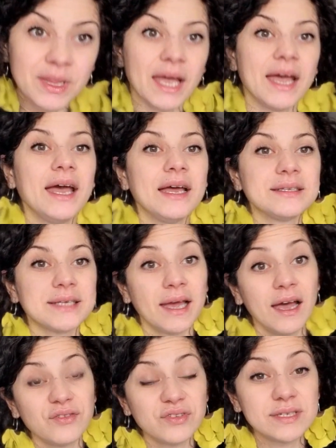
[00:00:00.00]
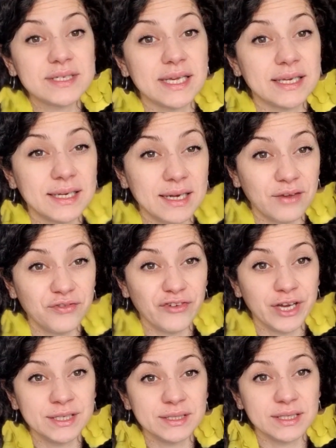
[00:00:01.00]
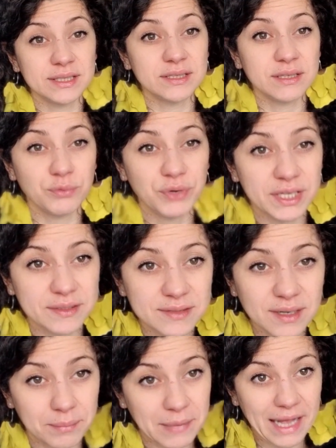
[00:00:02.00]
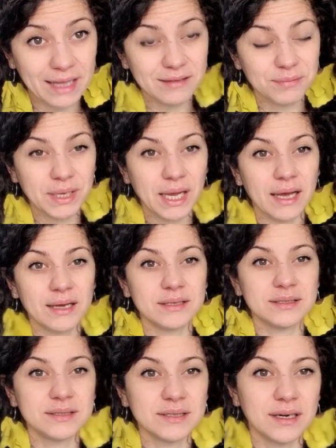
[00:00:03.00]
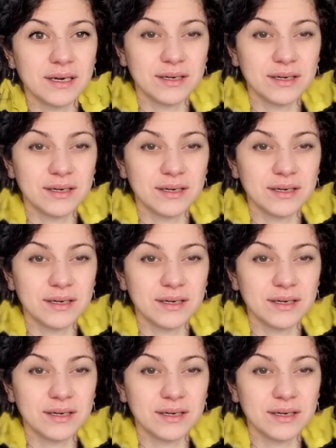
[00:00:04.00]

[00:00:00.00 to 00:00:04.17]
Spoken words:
And I have to say that I find it with the math behind